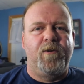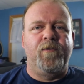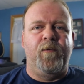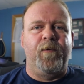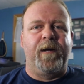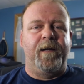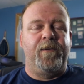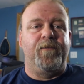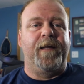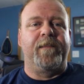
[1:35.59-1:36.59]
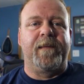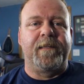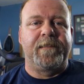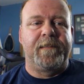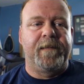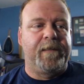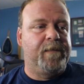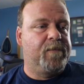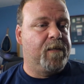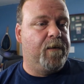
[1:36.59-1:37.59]
do what we gotta do, get things done.
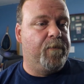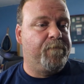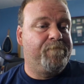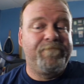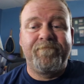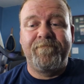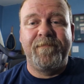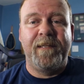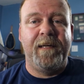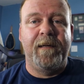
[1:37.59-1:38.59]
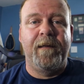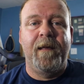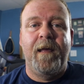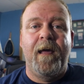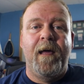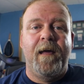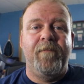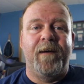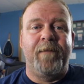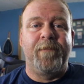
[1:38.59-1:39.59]
So, yeah
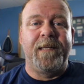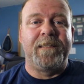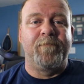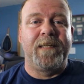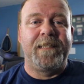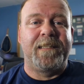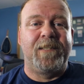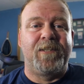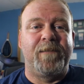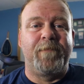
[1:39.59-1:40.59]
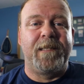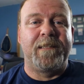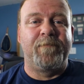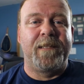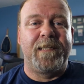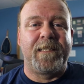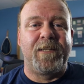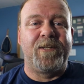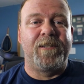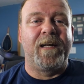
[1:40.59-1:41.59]
if I play some PlayStation, I play some
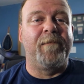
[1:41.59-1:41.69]
PlayStation.